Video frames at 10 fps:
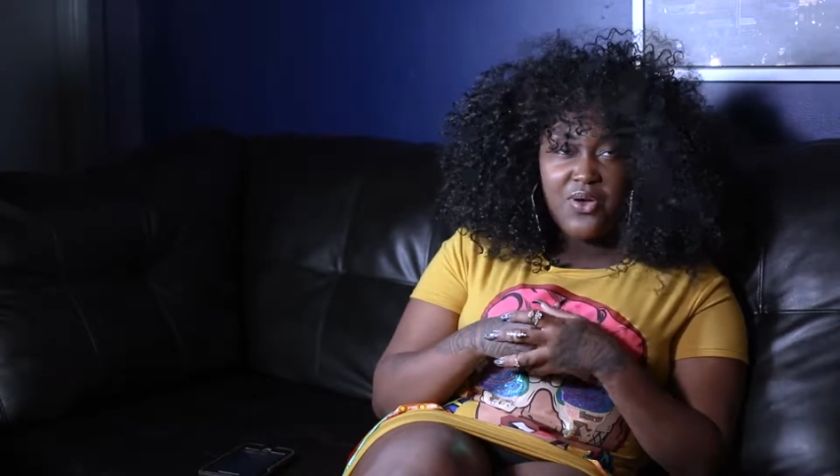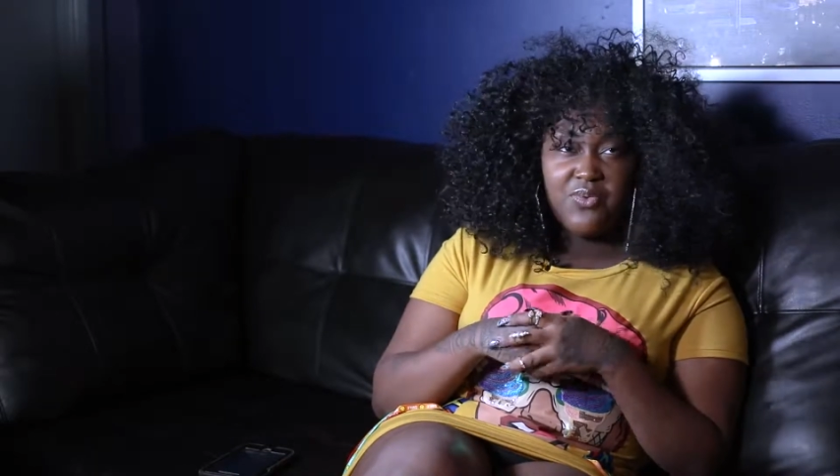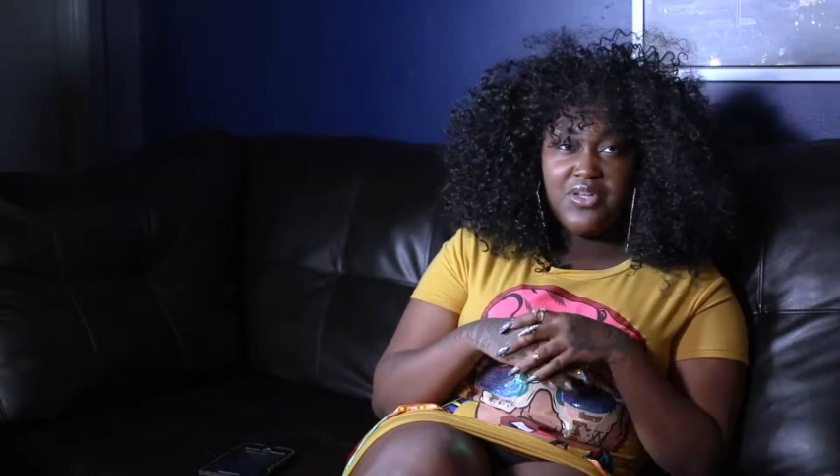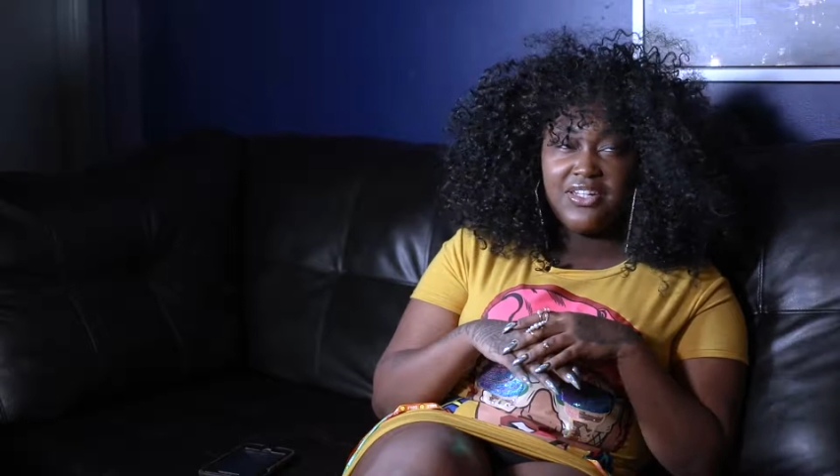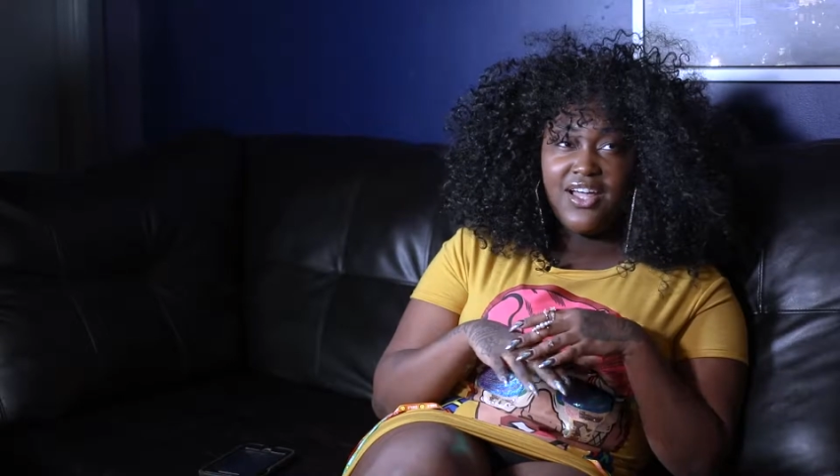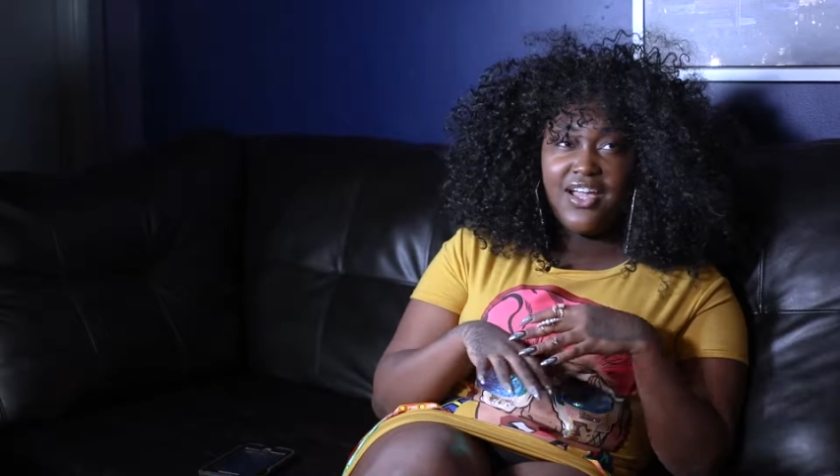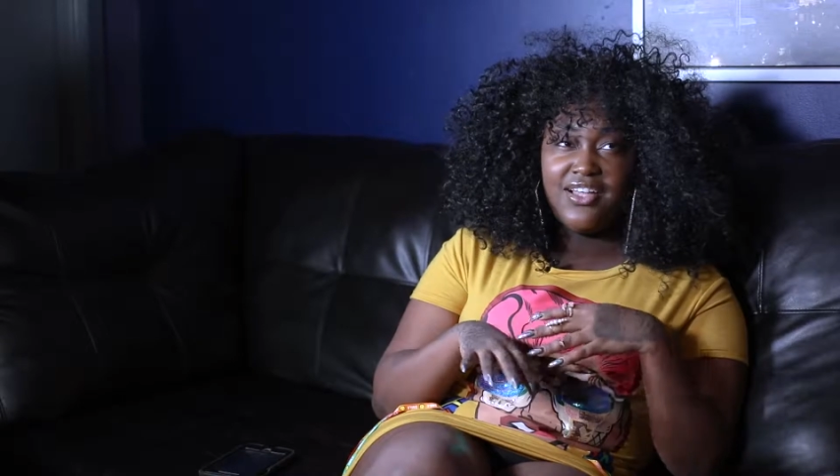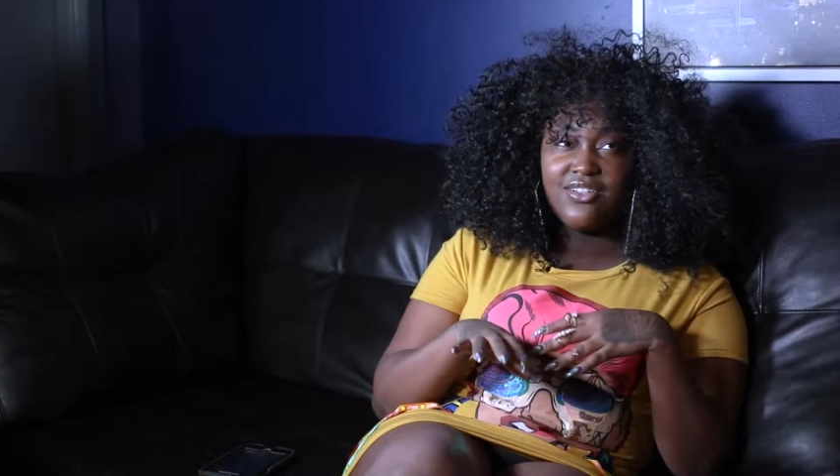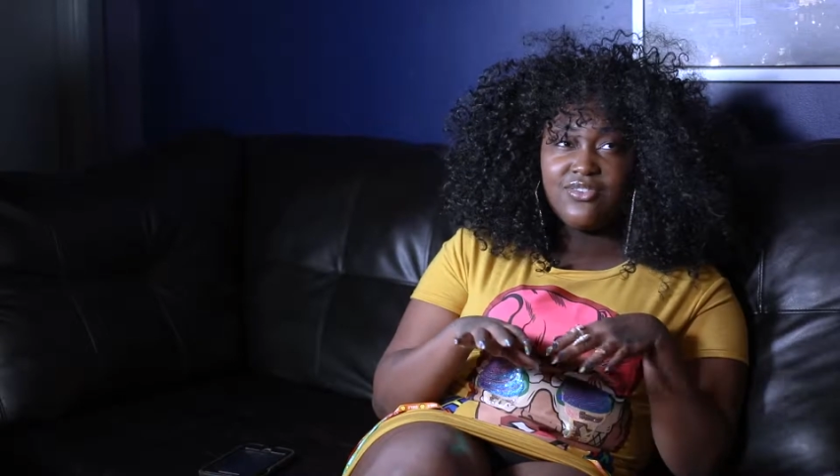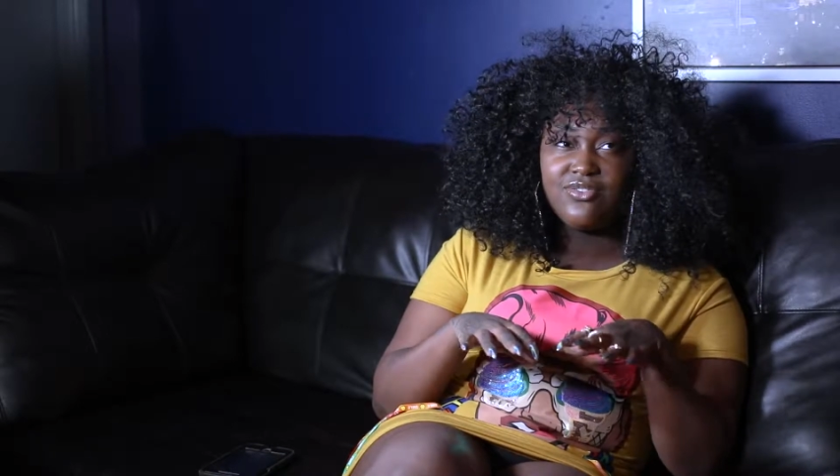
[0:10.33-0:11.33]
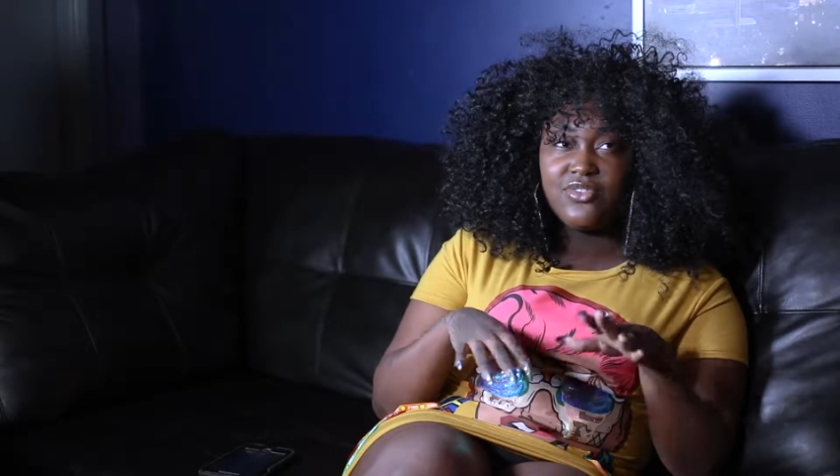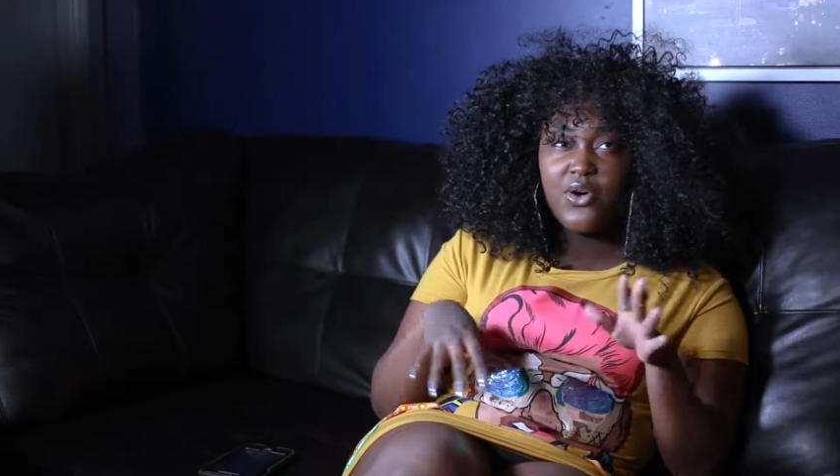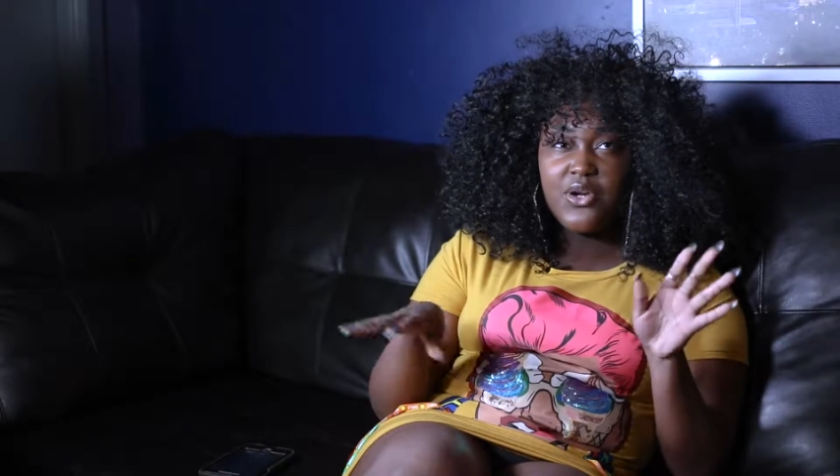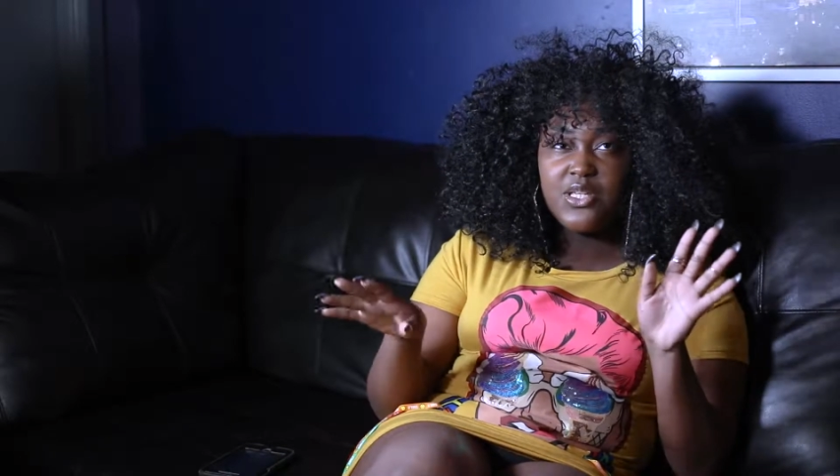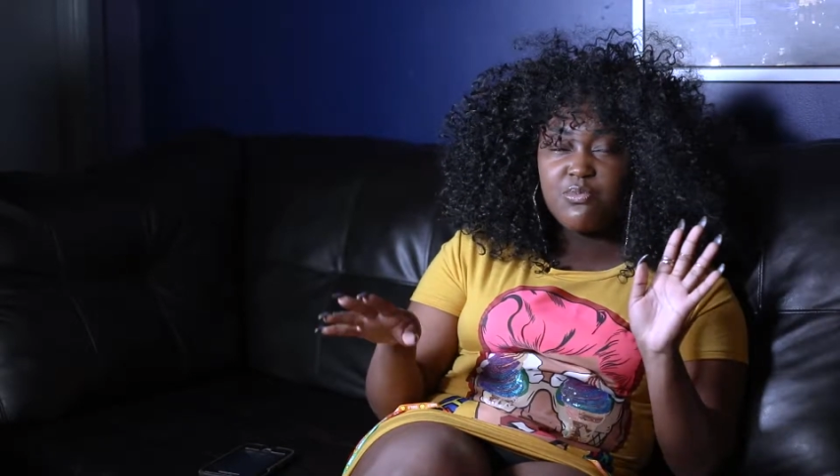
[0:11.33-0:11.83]
Went like
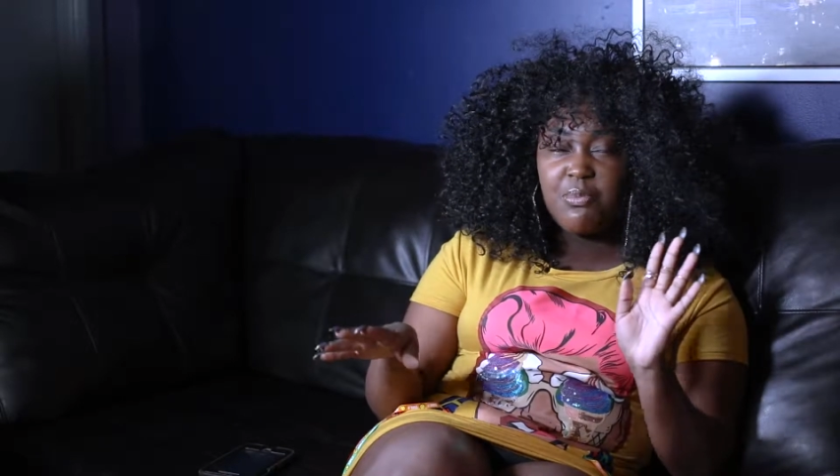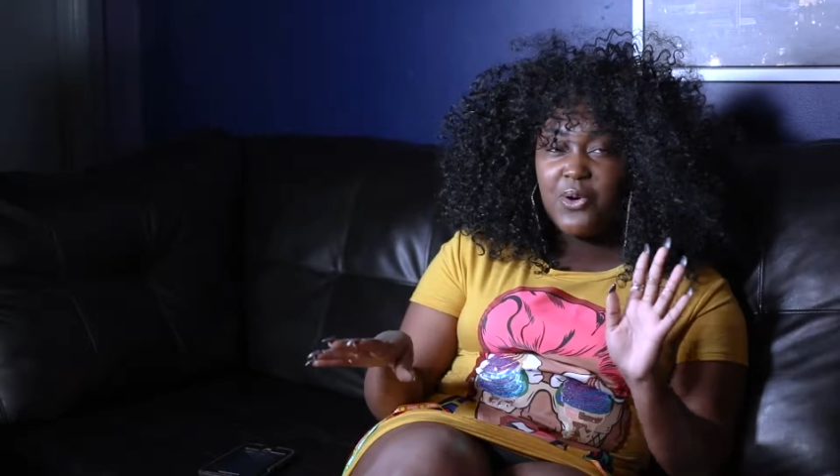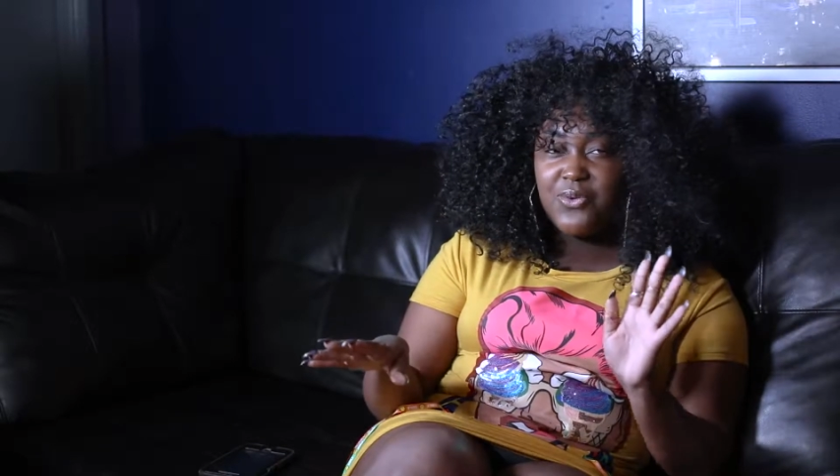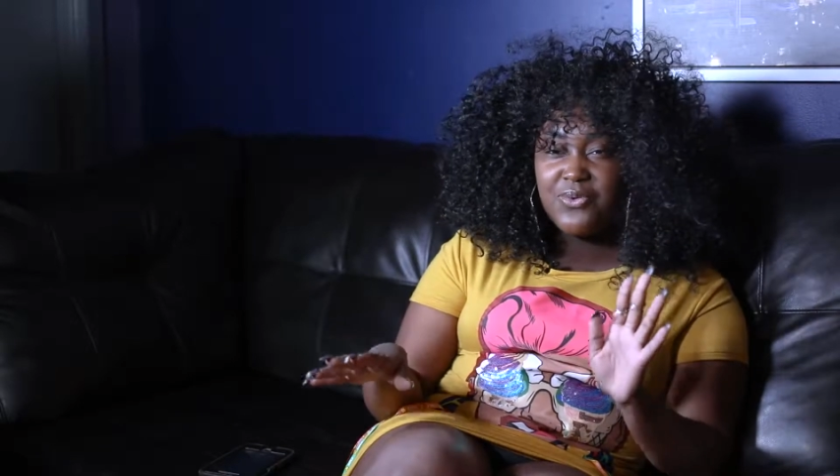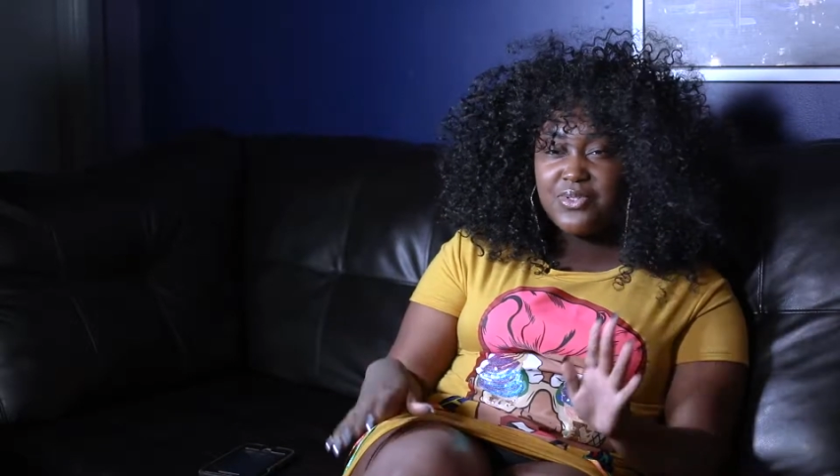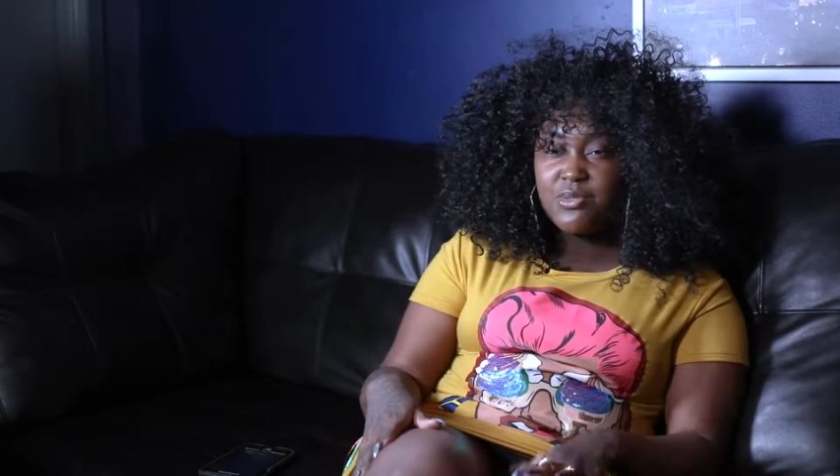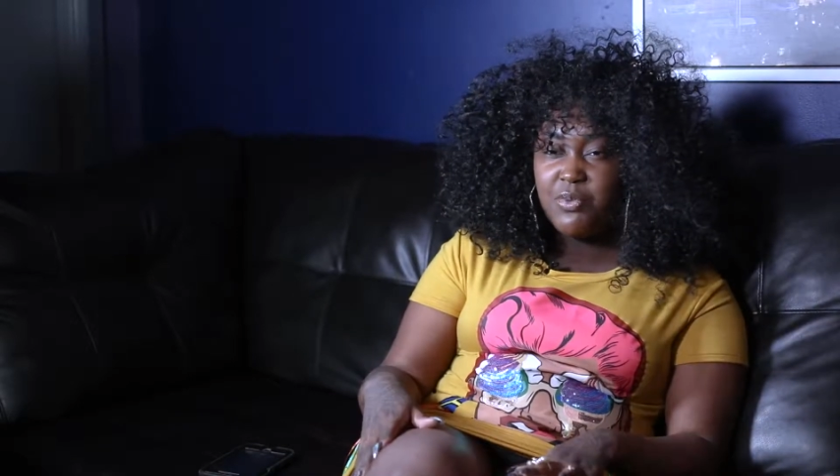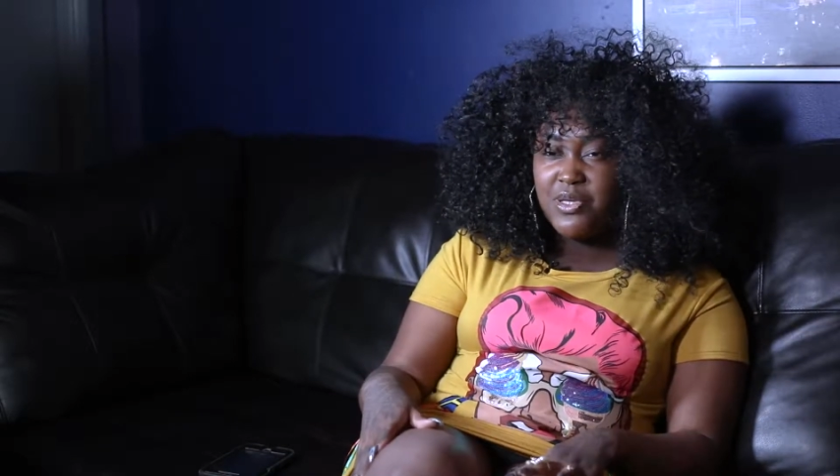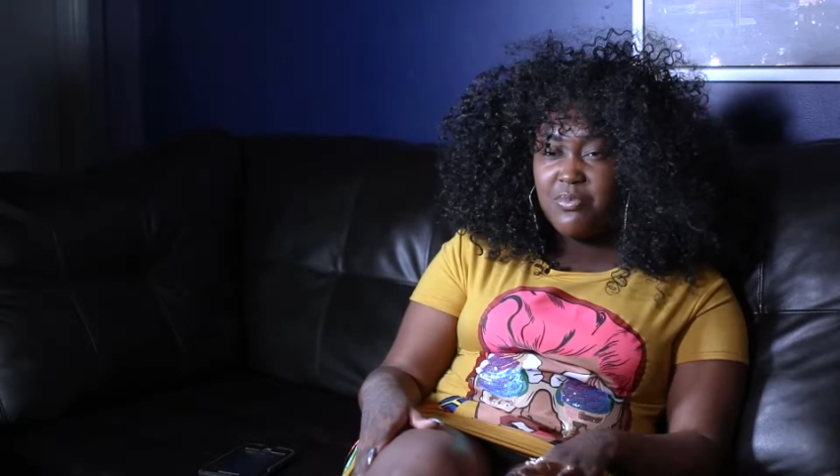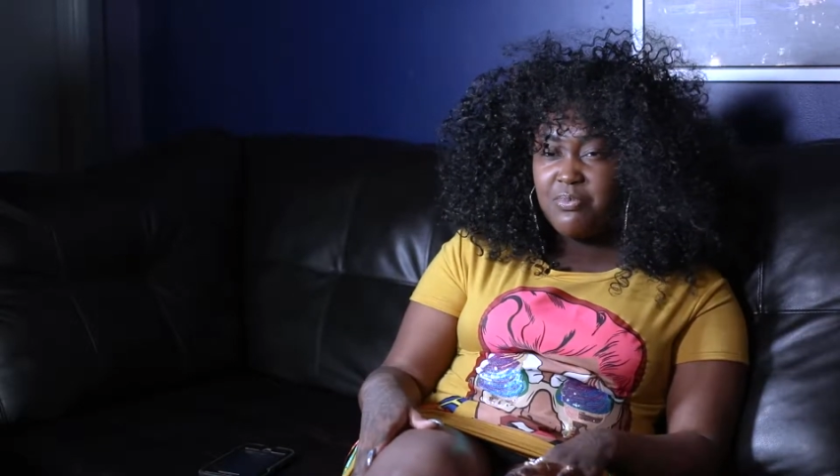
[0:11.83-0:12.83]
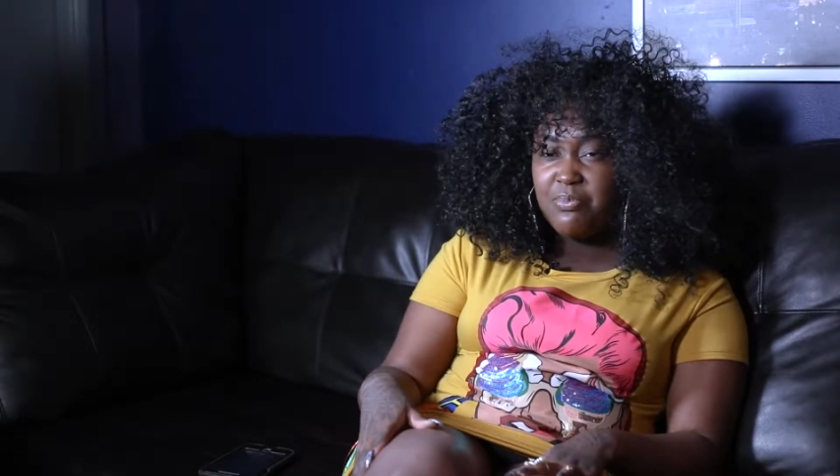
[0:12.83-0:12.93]
on this boat, speed